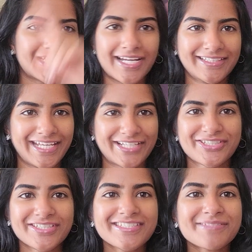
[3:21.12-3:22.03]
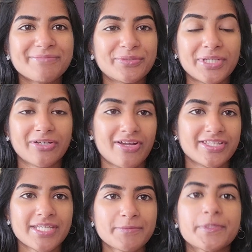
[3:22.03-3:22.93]
the connections between
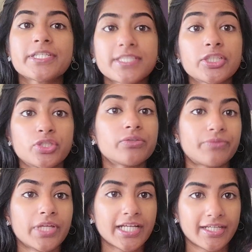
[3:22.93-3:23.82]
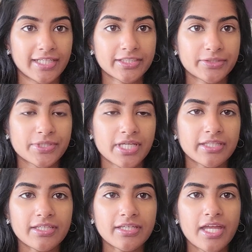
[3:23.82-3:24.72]
concepts, because they do really connect to each
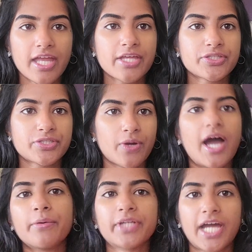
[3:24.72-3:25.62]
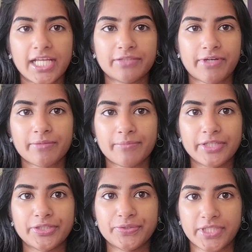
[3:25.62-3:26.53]
other. So I would highly
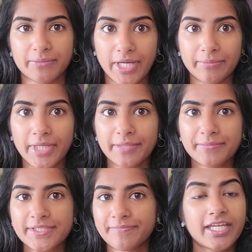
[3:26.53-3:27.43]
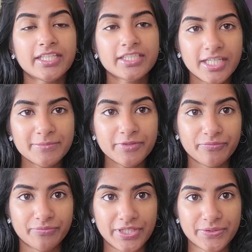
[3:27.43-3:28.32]
recommend using mind maps. In terms
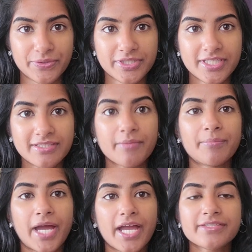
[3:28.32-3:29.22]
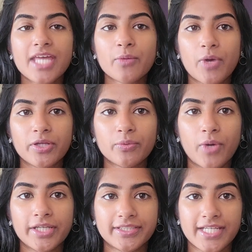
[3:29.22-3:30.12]
of resources, BioSci
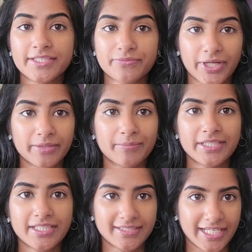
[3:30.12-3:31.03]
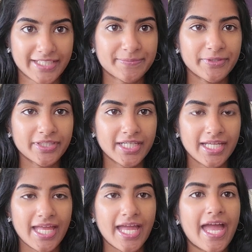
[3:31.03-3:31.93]
101 does recommend a textbook,
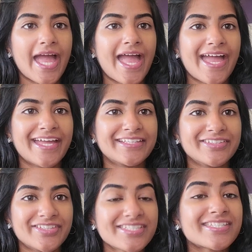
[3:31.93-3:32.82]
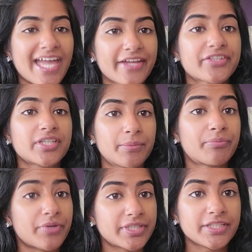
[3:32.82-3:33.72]
and this is actually a
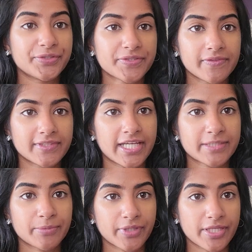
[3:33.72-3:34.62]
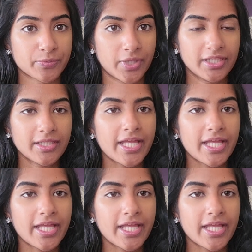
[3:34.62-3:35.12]
pretty useful textbook as well.